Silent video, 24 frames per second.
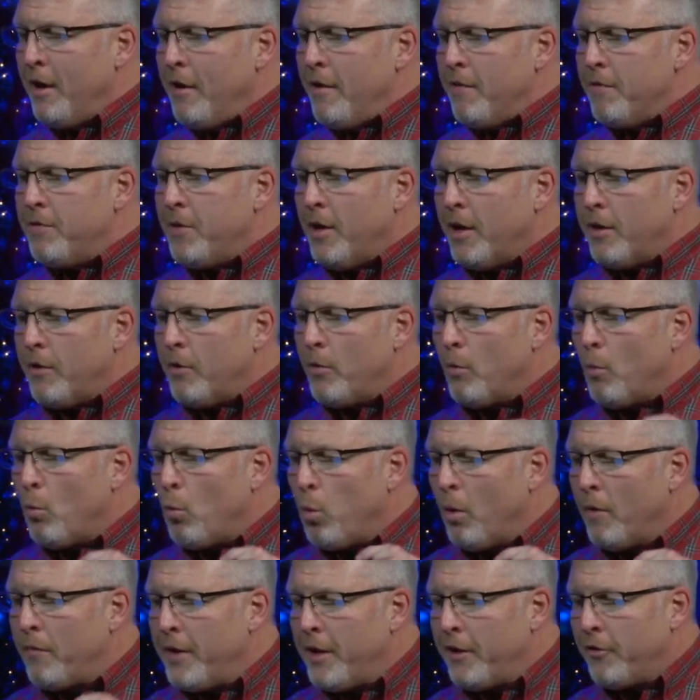Then,
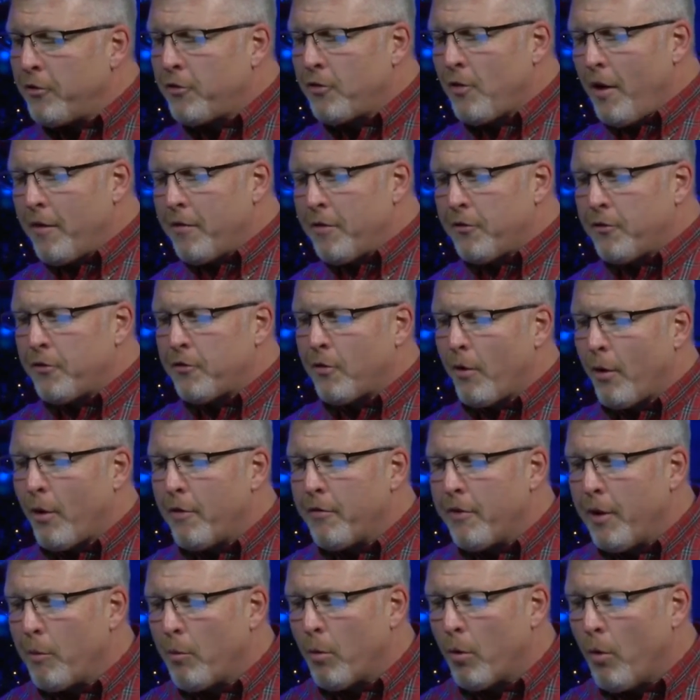when they saw the star,
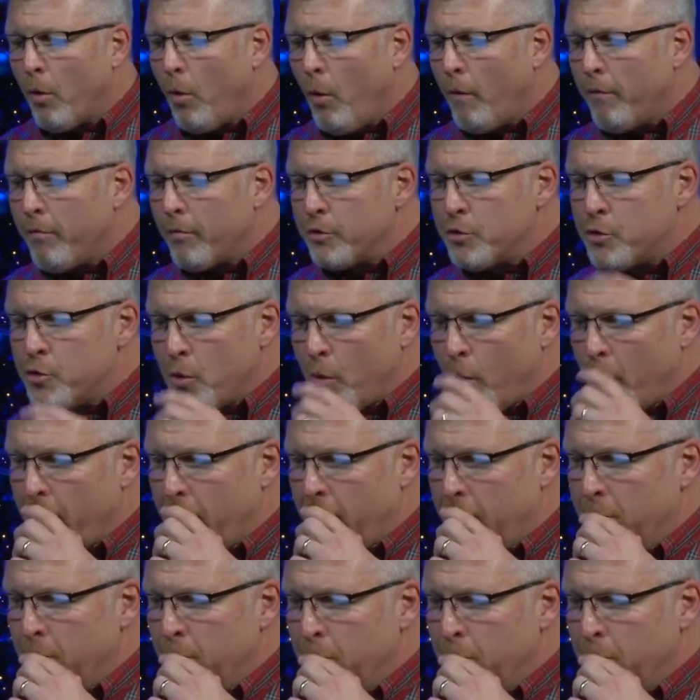they were overjoyed.